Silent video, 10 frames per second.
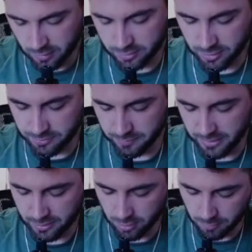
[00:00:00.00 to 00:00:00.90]
Let's hope that
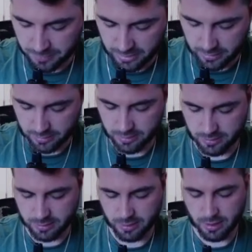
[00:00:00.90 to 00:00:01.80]
we can open it.
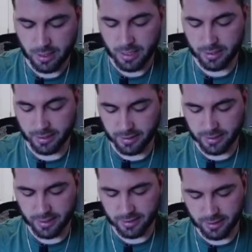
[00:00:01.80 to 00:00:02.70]
And I
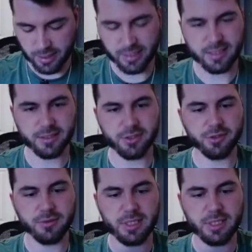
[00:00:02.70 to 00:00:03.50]
can, I can do